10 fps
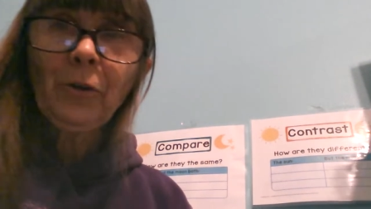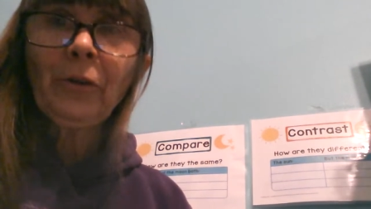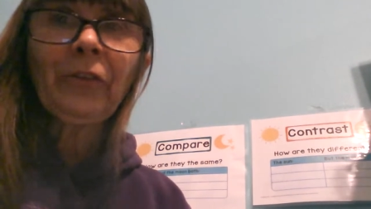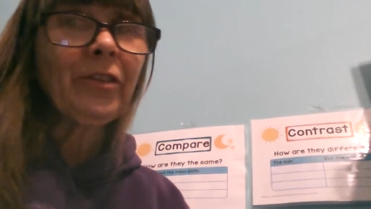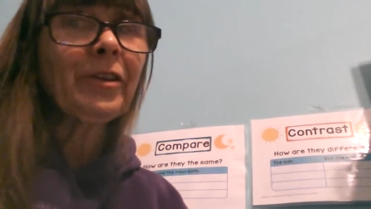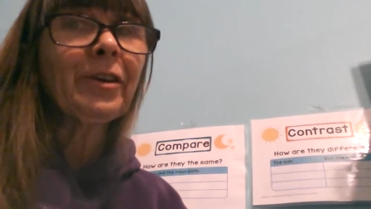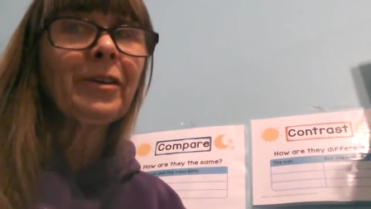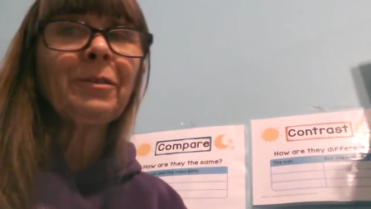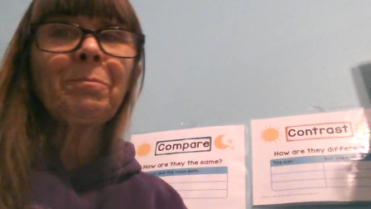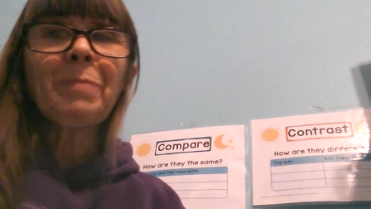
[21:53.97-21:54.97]
Notice
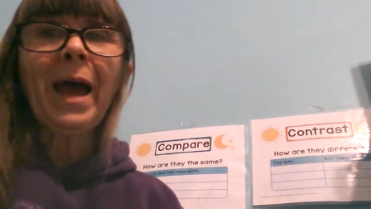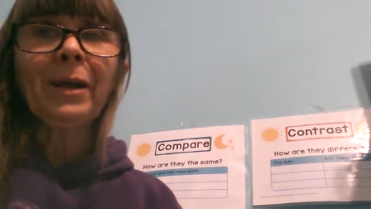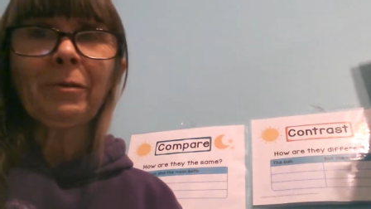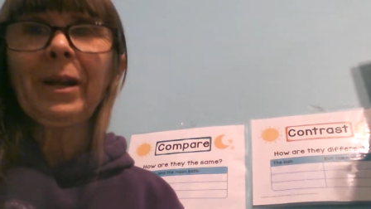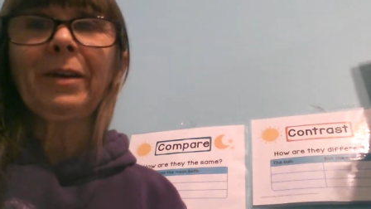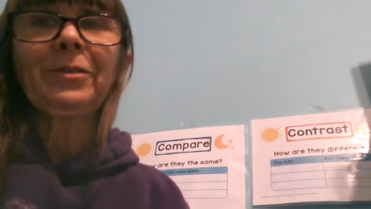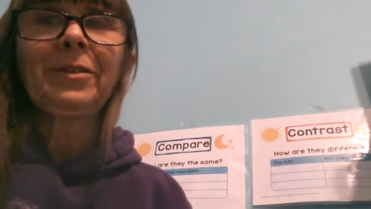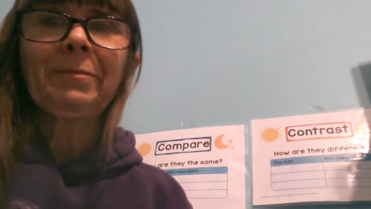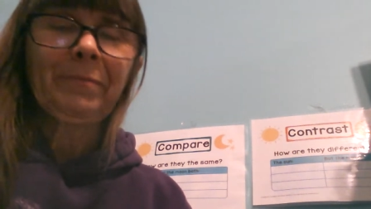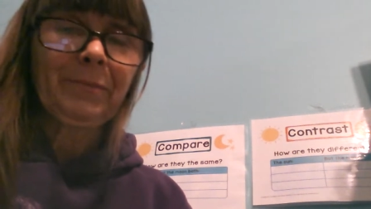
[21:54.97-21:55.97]
the background.
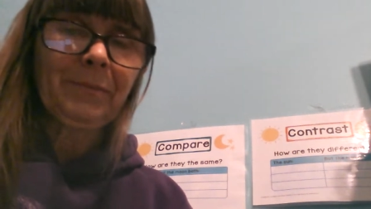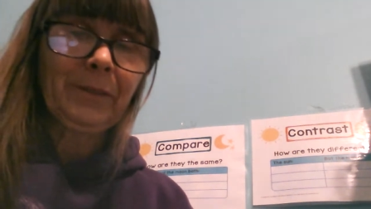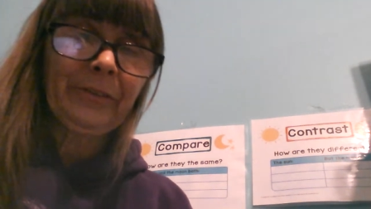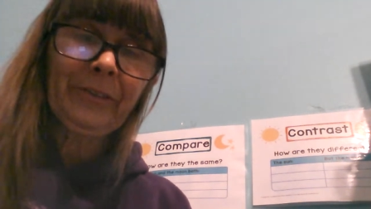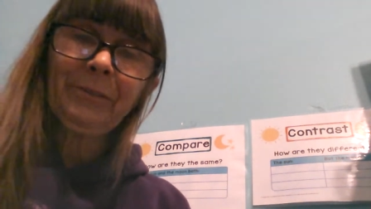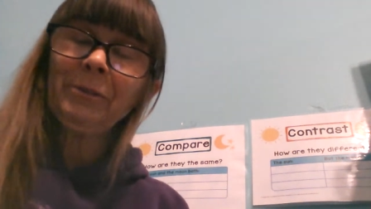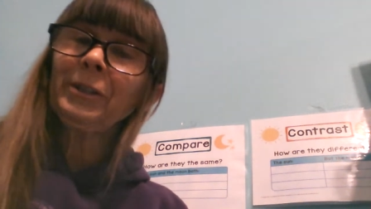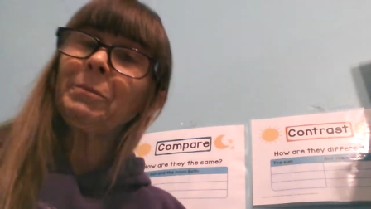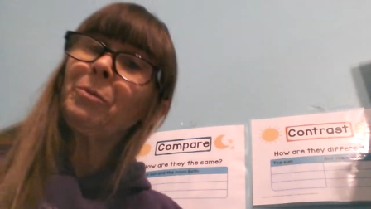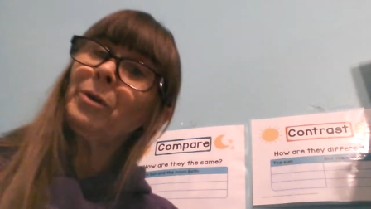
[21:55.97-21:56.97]
This is
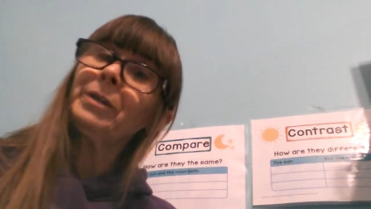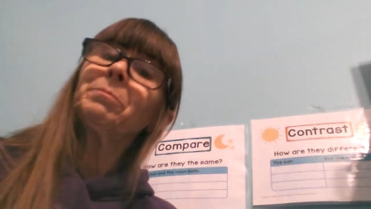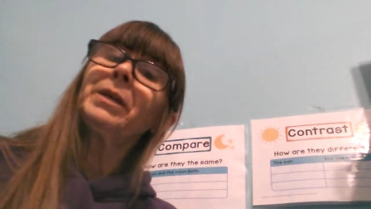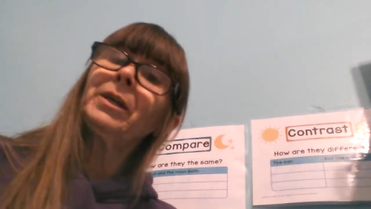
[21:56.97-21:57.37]
really important